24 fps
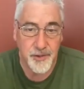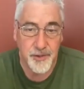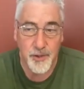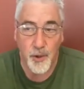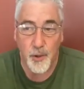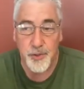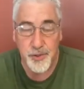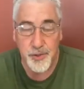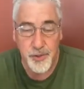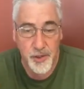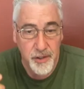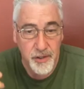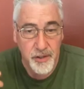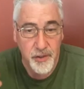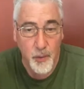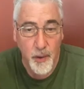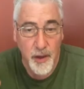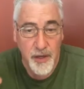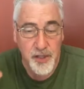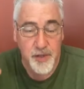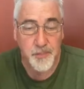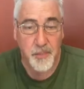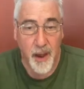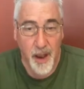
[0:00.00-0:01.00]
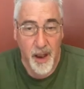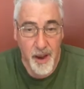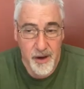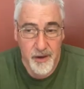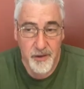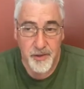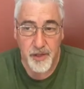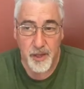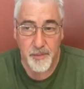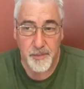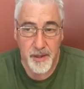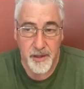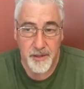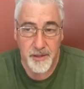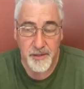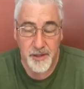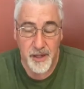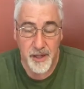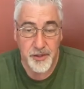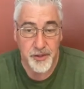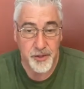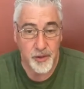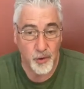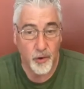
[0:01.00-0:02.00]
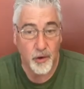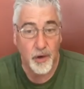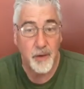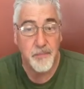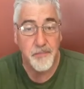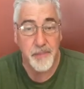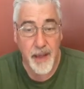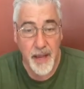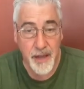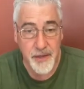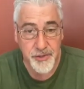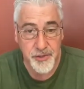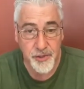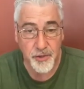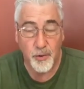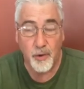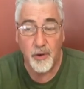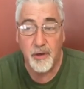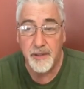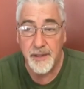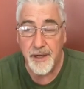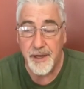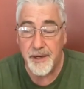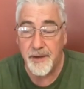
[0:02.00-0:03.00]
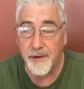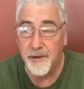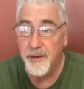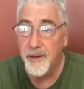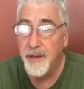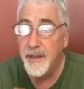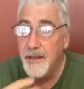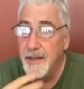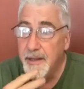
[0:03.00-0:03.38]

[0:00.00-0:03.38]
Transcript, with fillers: So it's good to aspire to be a teacher or a pastor or a leader,